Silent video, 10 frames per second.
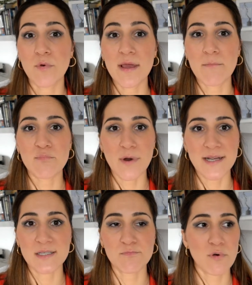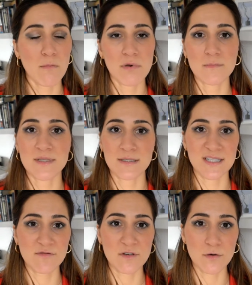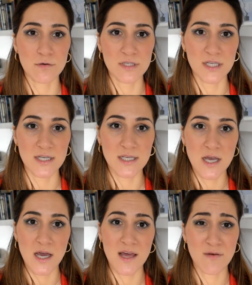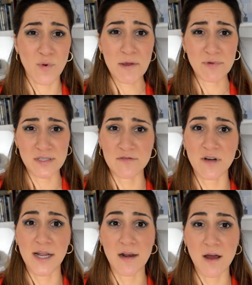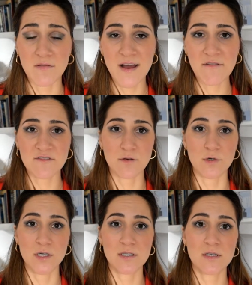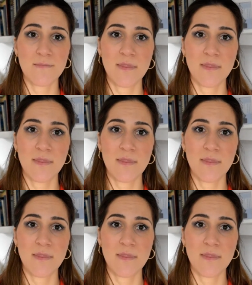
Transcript: embrace problems and difficulties and the way we define life afterwards.